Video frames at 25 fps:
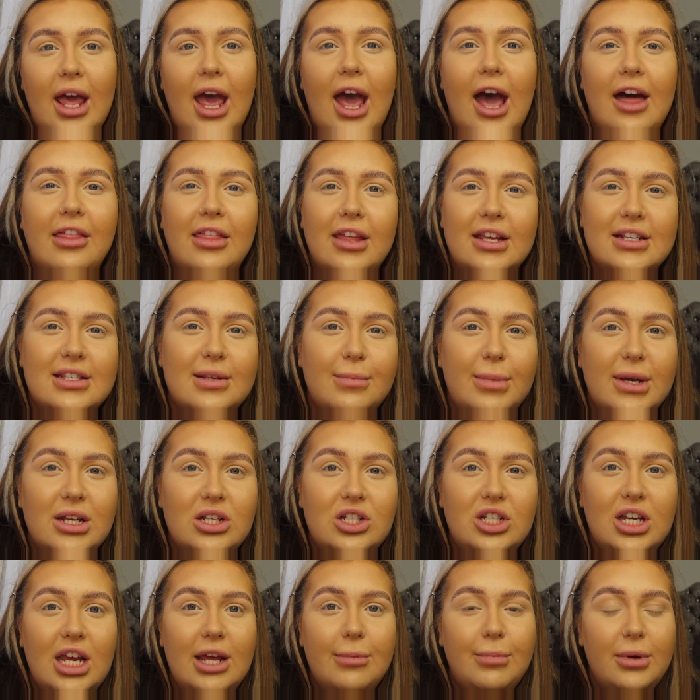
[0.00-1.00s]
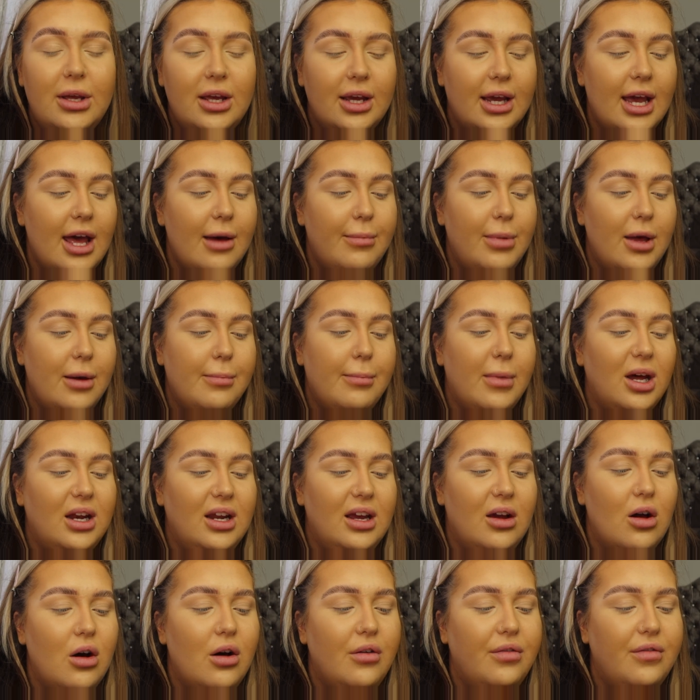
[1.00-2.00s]
and then it's a bit cheaper, you get a bit of
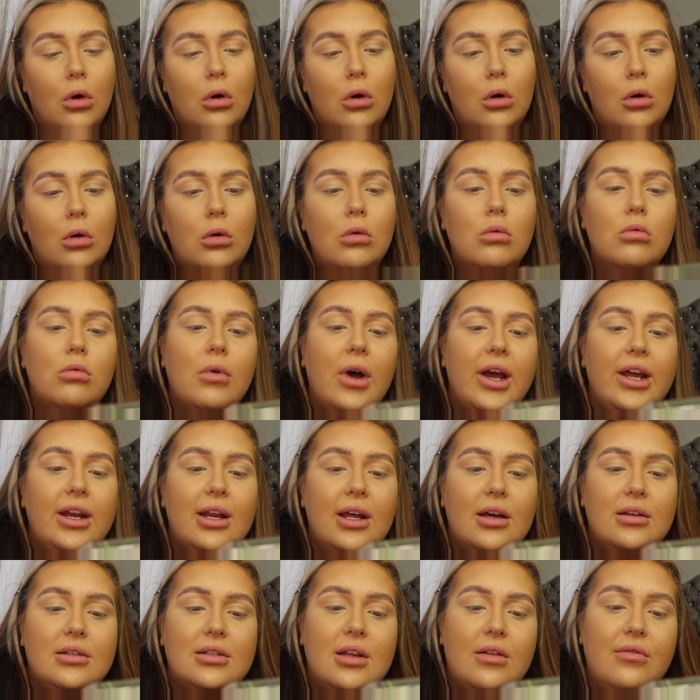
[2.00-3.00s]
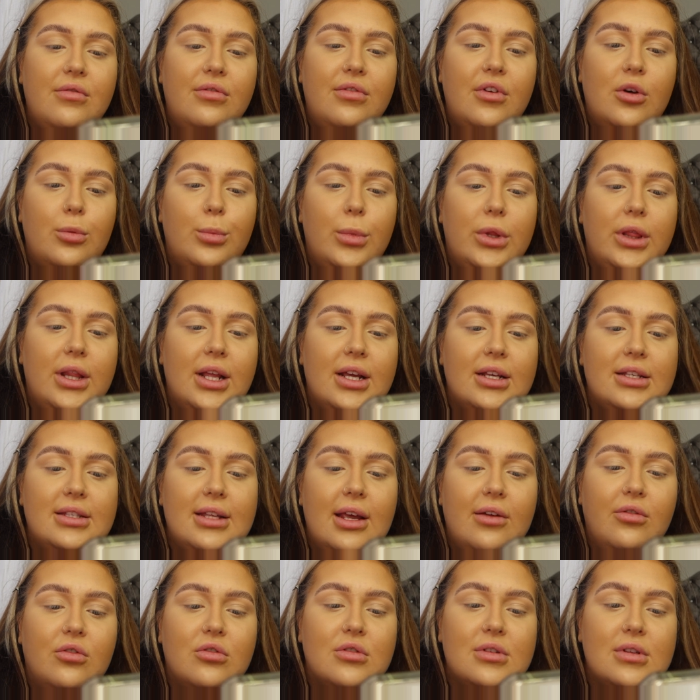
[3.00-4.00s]
money off. Ooh, right now as I'm filming this,
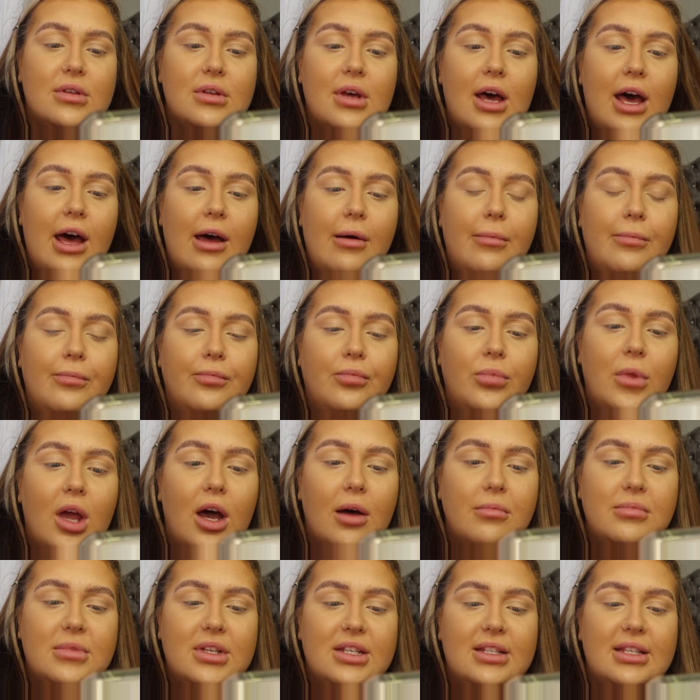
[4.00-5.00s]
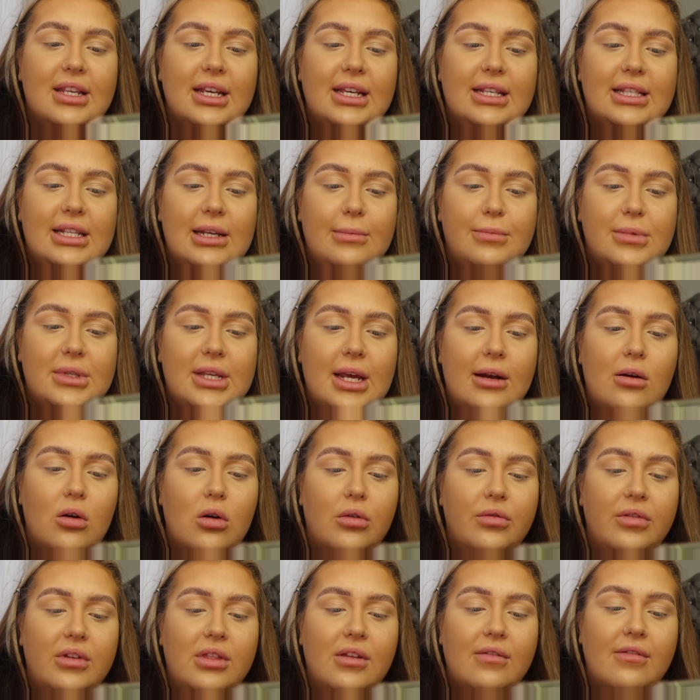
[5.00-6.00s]
they've got up to 60%
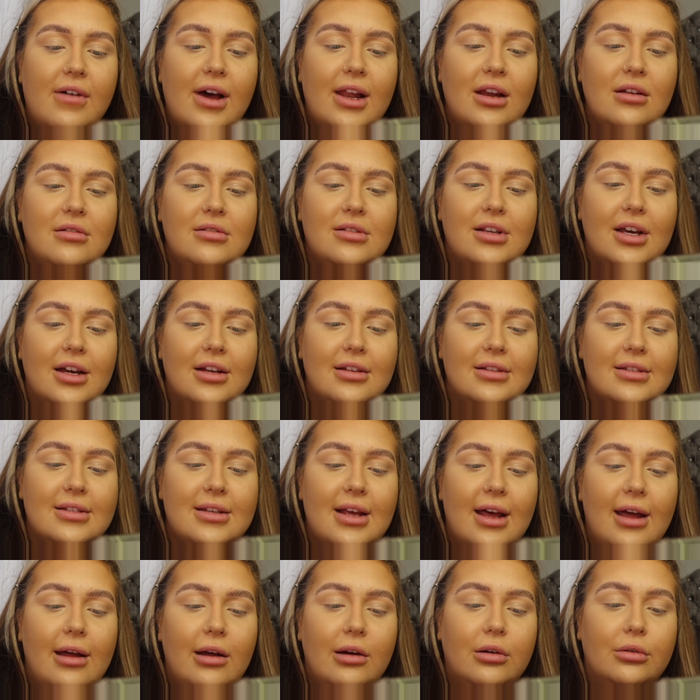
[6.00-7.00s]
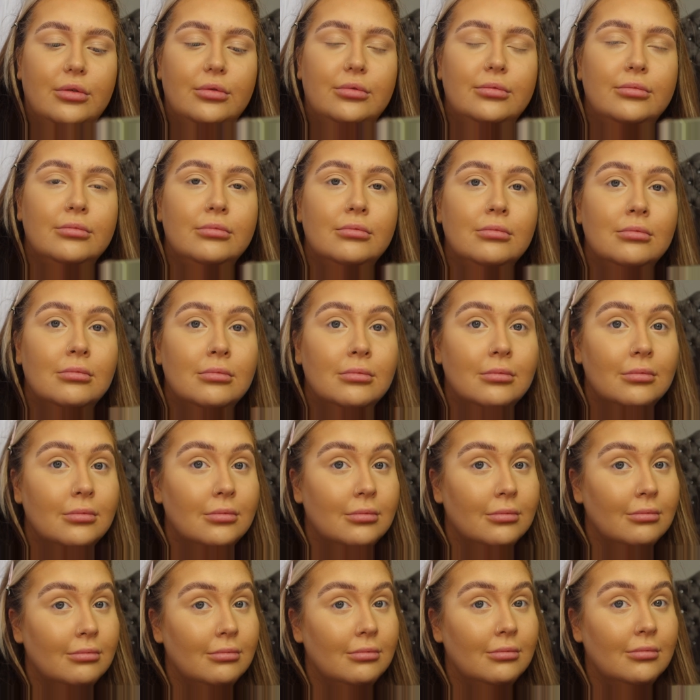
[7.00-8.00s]
off in the Valentine's sale.
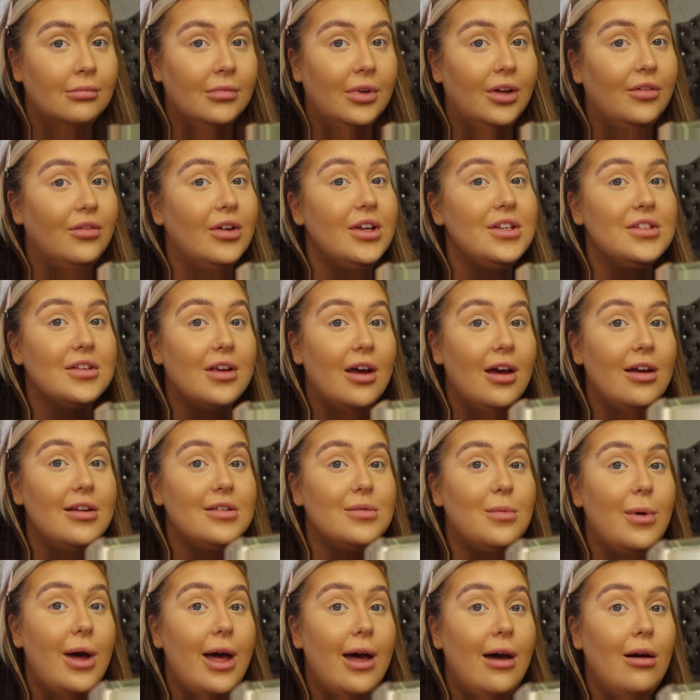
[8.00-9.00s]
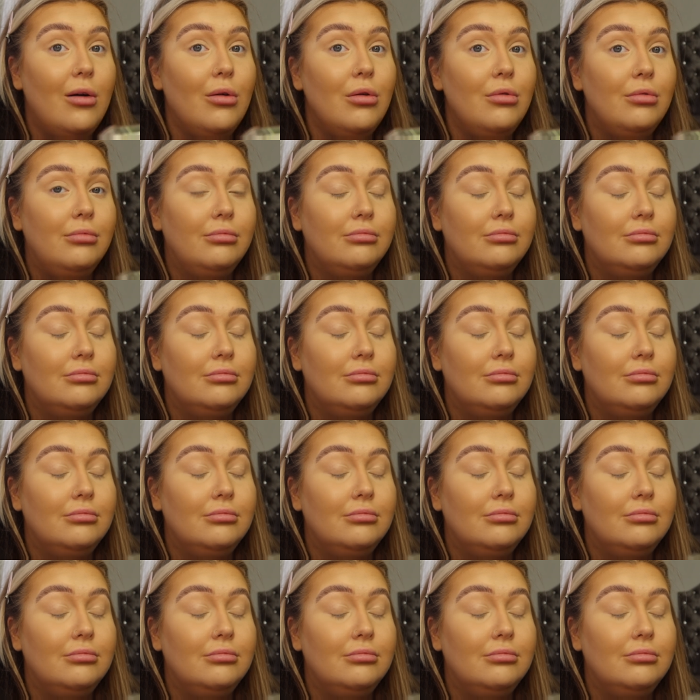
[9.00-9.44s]
This goes well.